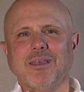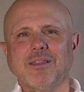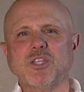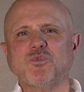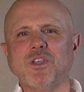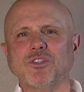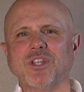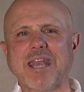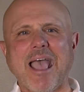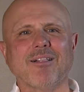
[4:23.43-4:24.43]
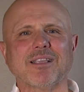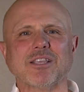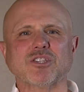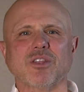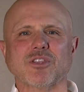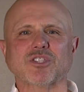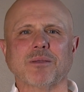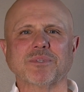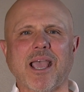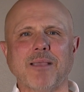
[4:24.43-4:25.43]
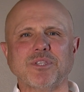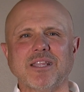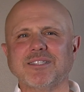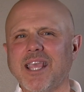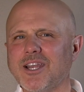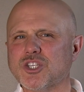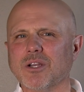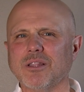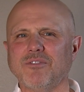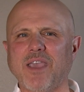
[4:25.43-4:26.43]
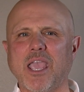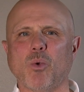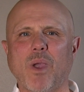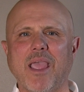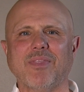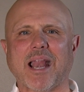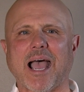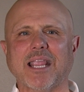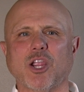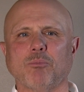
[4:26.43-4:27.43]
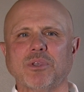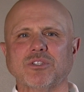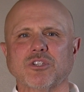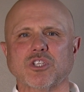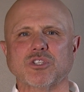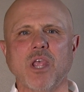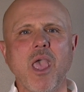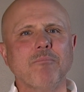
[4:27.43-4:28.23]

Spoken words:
This feels analogous to the sometimes intentionally vague way that eye care businesses